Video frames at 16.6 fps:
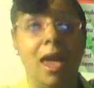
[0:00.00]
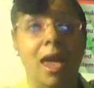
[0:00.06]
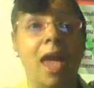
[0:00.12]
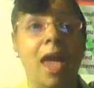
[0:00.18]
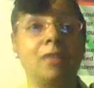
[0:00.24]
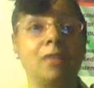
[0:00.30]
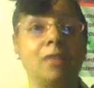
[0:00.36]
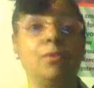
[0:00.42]

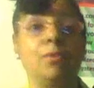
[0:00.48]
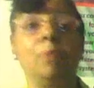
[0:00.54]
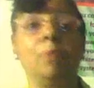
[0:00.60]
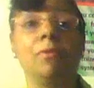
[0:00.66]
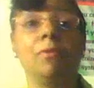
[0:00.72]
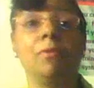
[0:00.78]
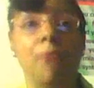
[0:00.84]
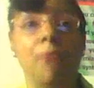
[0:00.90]
as we
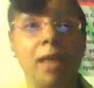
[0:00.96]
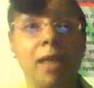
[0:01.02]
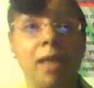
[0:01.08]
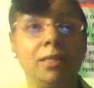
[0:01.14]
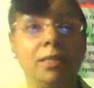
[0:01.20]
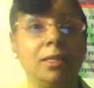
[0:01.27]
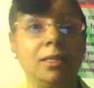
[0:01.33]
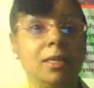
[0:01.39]
provided
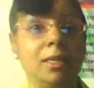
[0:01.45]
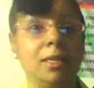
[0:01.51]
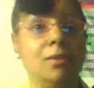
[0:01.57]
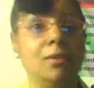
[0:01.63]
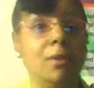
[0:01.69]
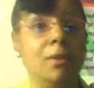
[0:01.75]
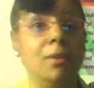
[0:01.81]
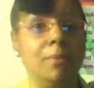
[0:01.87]
the
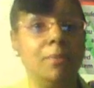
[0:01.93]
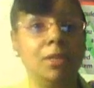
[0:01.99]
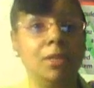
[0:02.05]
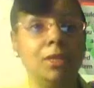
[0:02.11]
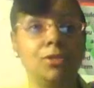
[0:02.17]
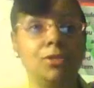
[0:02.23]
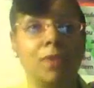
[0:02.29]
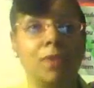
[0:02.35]
legal
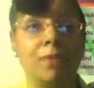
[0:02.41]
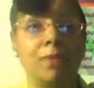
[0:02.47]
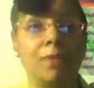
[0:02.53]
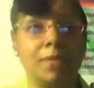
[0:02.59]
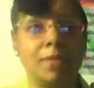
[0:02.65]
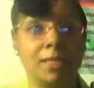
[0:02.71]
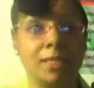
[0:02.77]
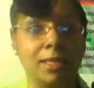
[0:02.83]
administrative
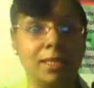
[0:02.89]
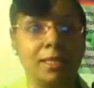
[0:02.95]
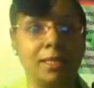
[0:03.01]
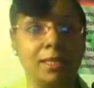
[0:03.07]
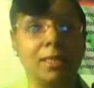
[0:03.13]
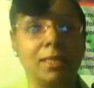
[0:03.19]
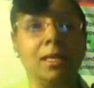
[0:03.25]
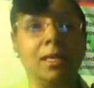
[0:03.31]

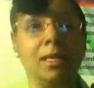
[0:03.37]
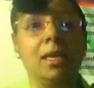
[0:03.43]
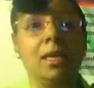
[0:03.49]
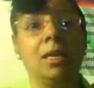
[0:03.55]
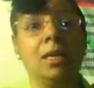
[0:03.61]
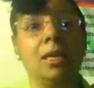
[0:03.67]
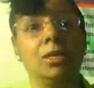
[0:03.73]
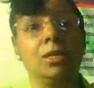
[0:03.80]
assistant
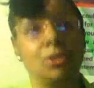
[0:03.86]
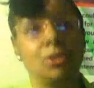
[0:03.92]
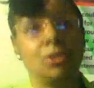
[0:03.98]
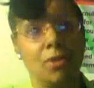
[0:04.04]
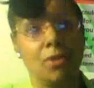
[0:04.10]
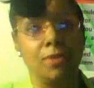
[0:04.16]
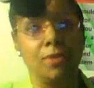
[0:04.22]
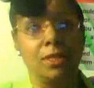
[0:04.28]

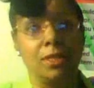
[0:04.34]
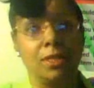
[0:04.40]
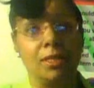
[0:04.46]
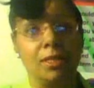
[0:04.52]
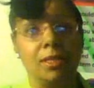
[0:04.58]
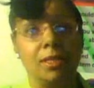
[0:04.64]
services